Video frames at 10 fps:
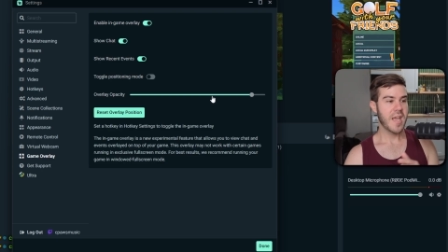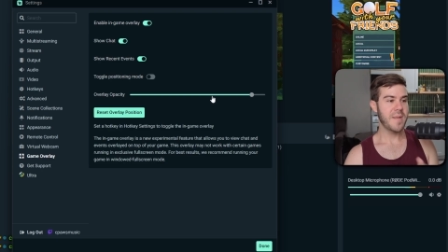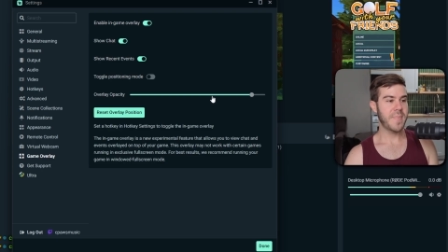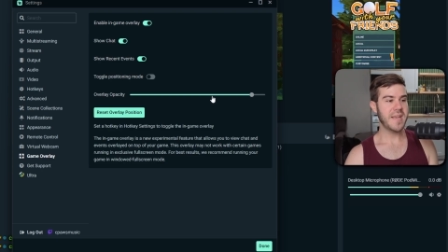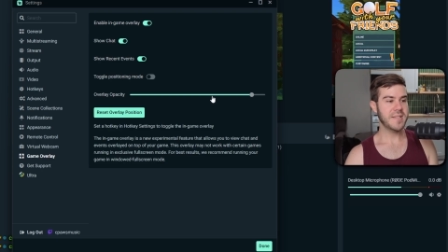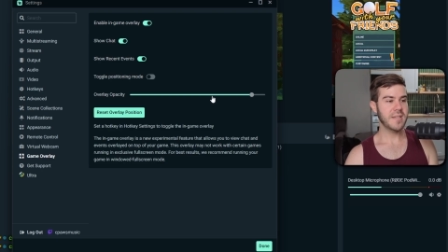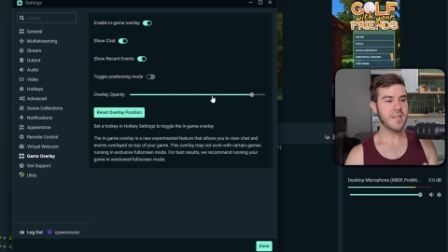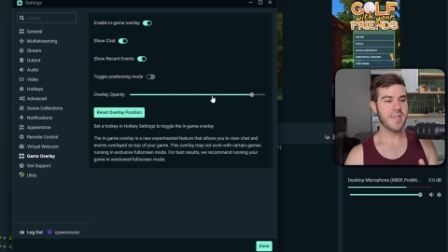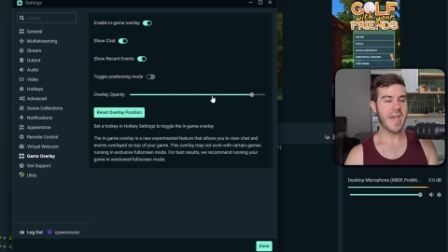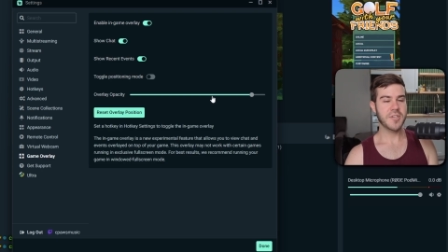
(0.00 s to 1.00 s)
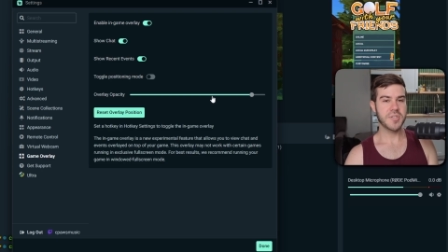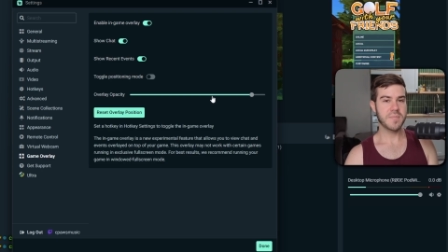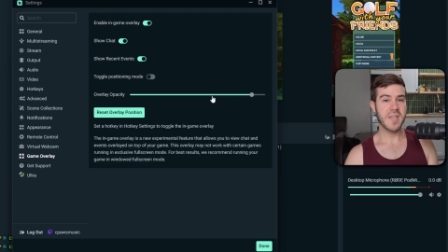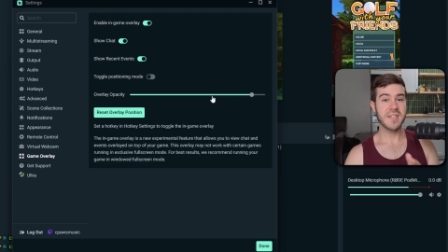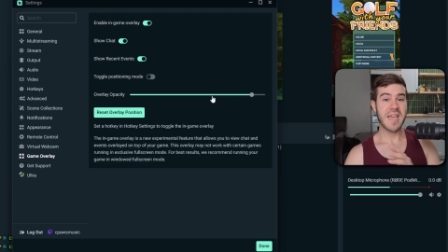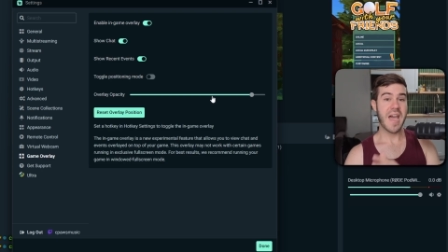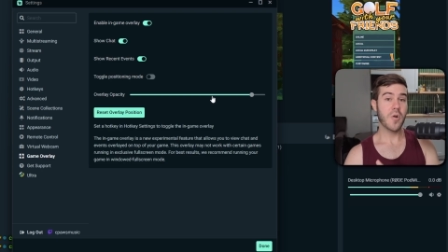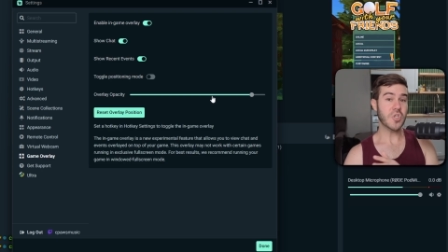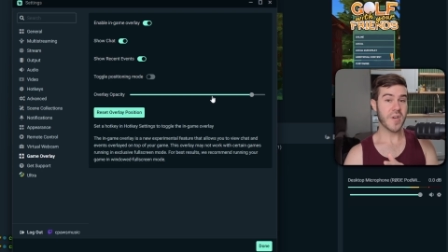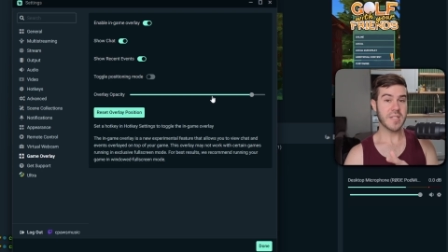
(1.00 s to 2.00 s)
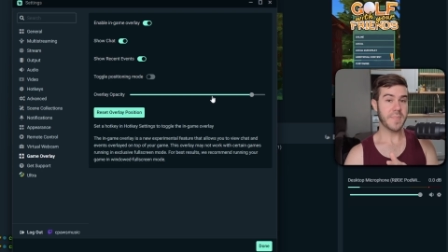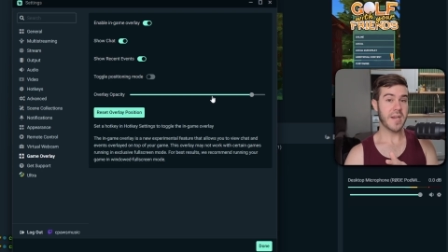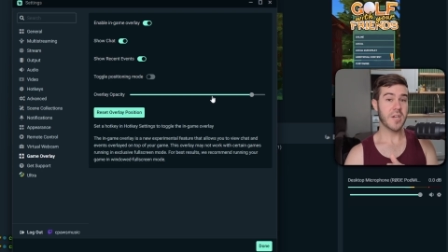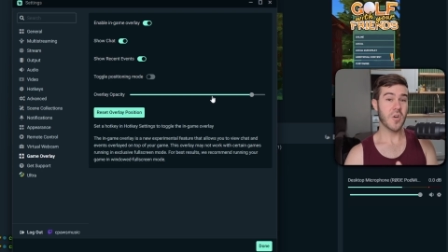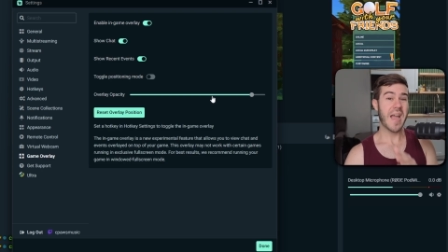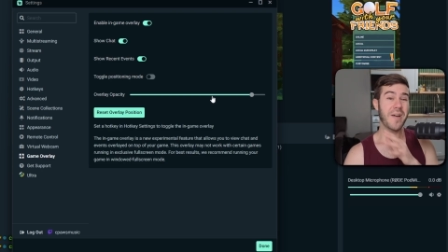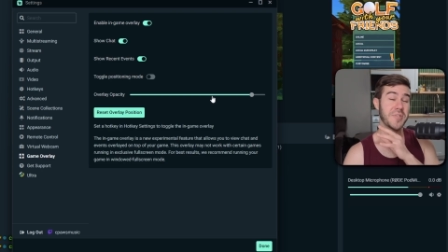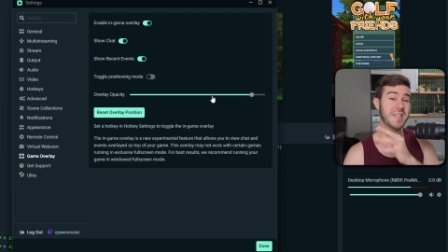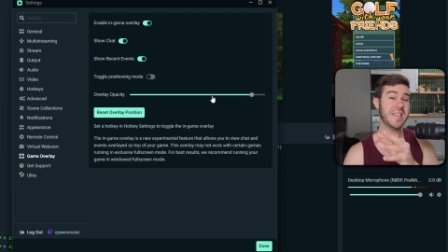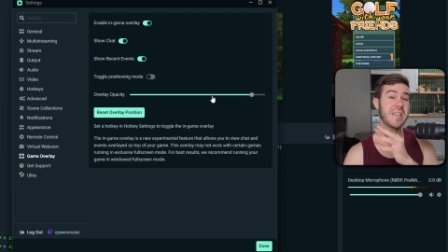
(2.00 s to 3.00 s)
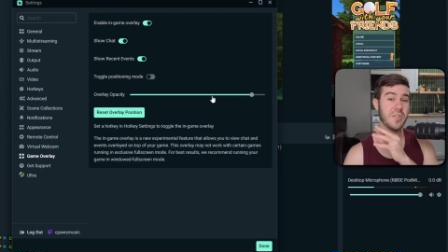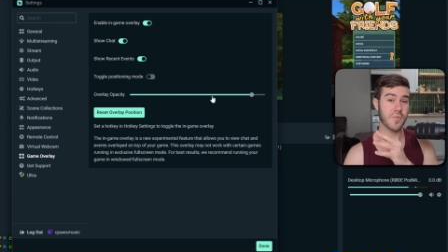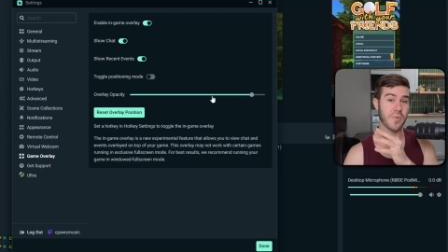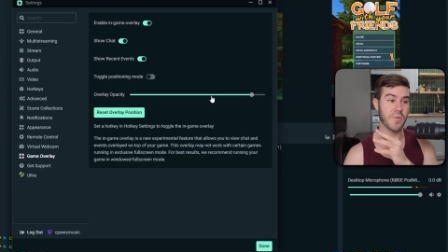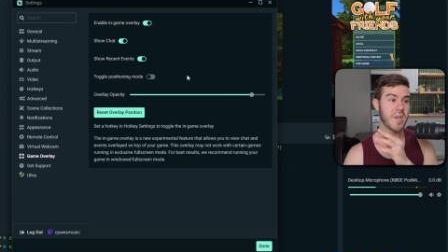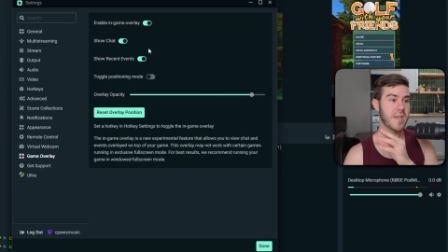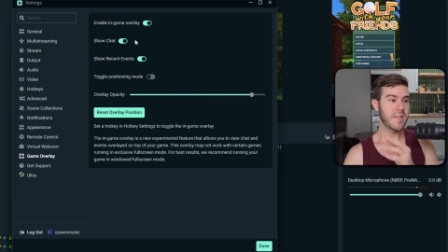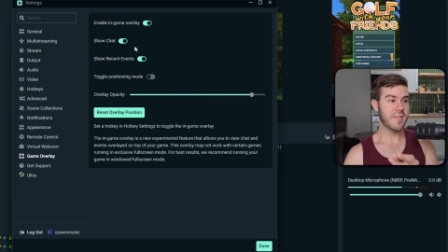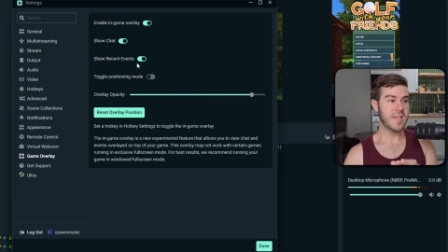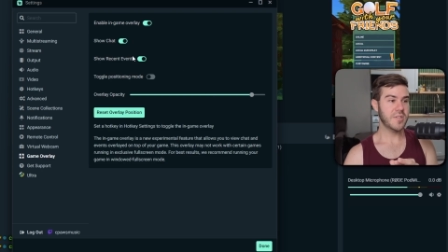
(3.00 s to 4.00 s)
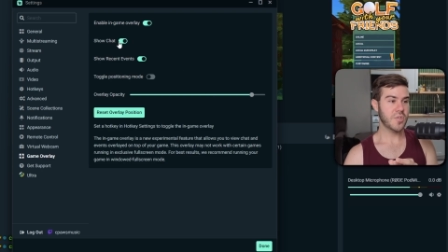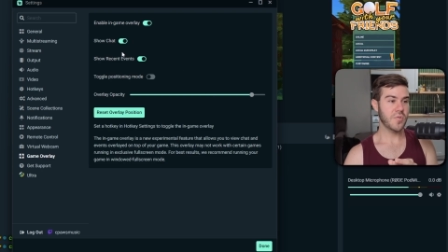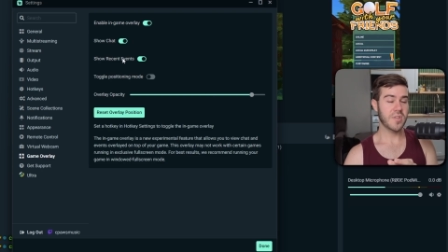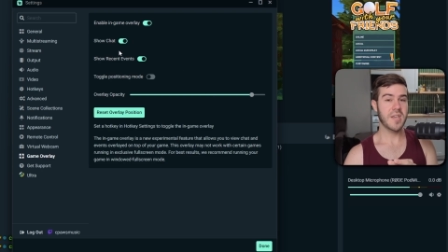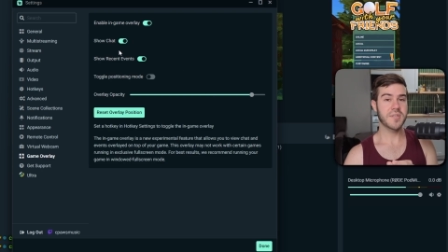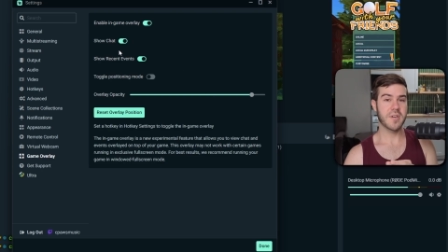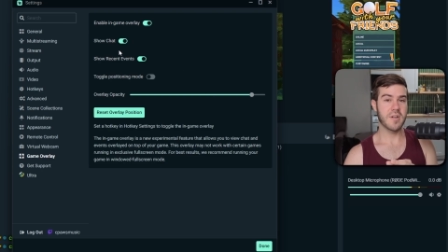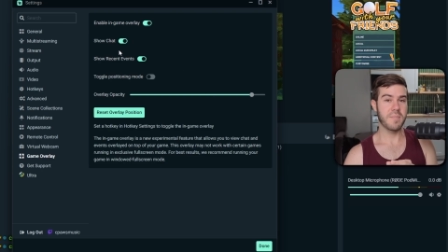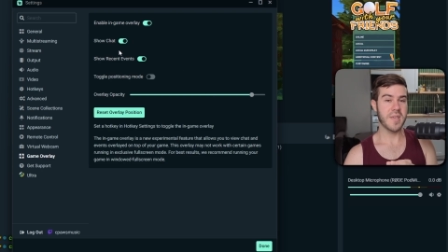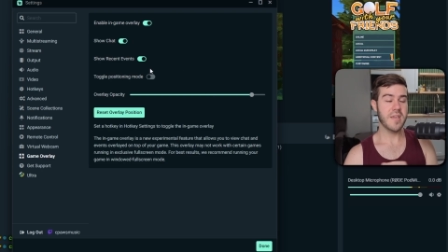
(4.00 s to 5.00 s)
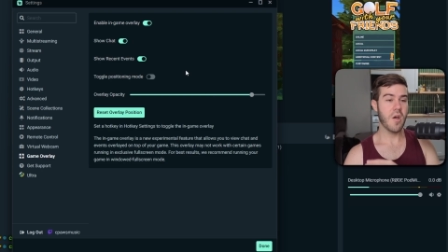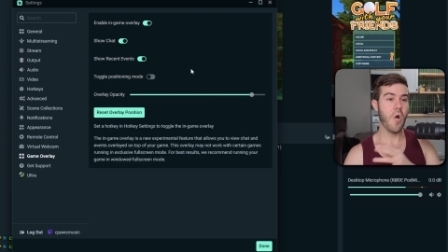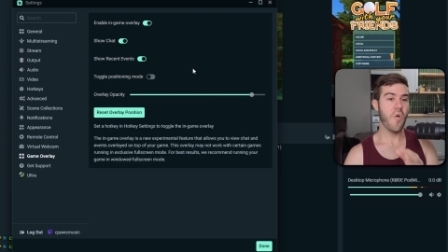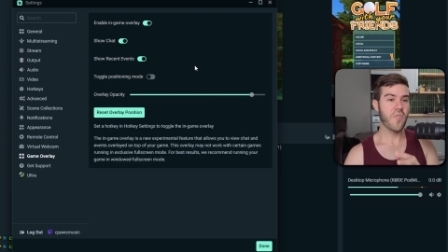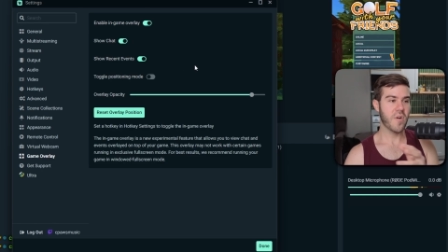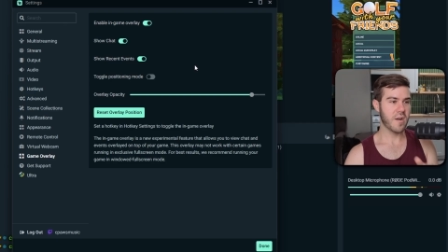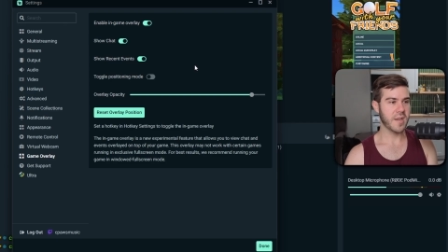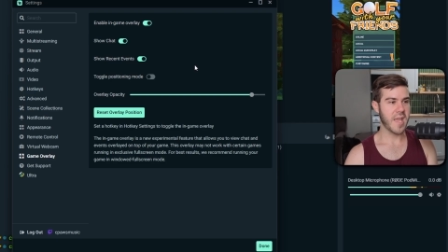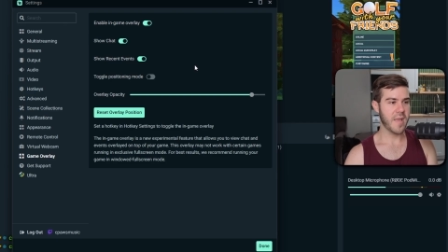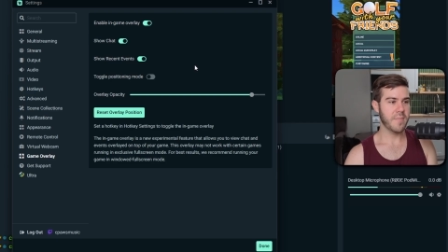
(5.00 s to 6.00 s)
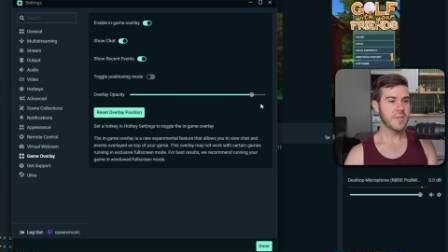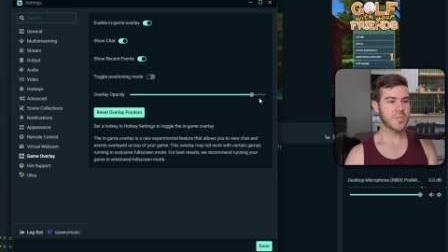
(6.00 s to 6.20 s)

And basically that just means how transparent or how see-through these two things are gonna be over our game.